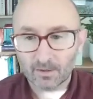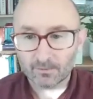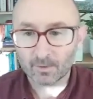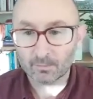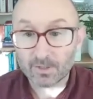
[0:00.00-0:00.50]

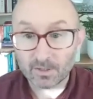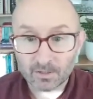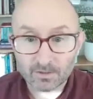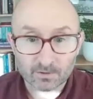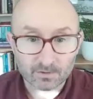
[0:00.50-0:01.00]
from
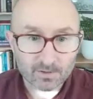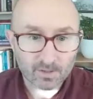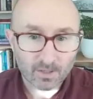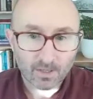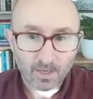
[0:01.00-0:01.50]
teenagers
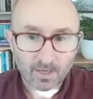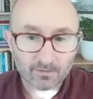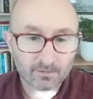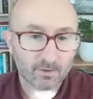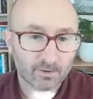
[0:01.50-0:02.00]
in
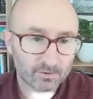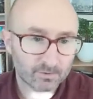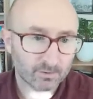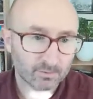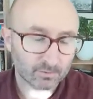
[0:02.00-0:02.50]
Scottish
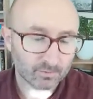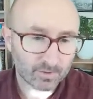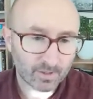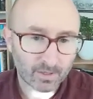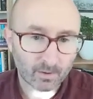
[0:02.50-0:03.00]
schools
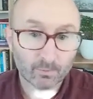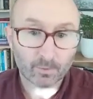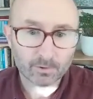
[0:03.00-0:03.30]
over a